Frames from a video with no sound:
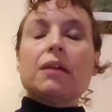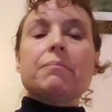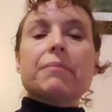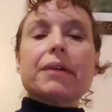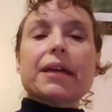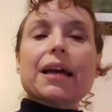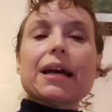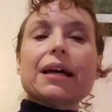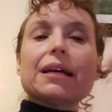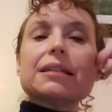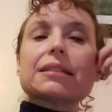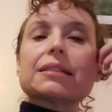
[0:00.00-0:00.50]

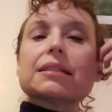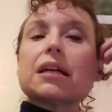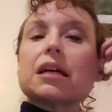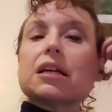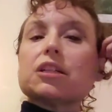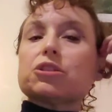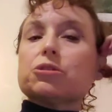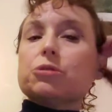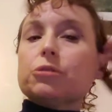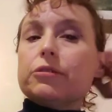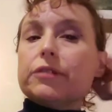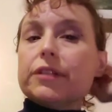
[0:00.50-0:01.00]
because
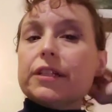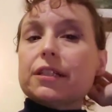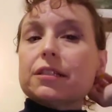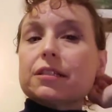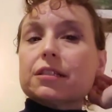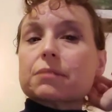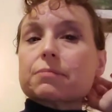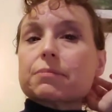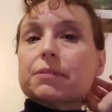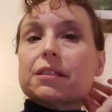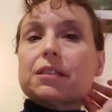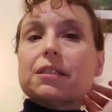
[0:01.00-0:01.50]
Truvia
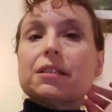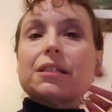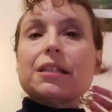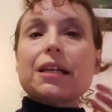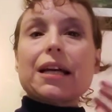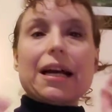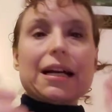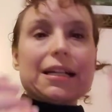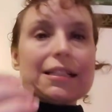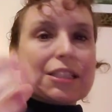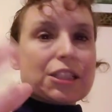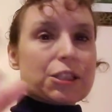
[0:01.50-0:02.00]
and Splenda
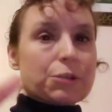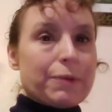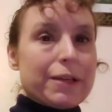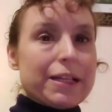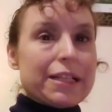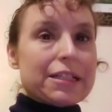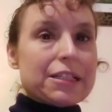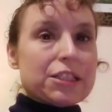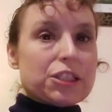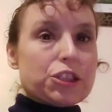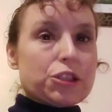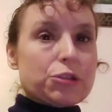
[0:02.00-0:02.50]
add
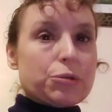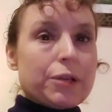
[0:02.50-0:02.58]
sweetness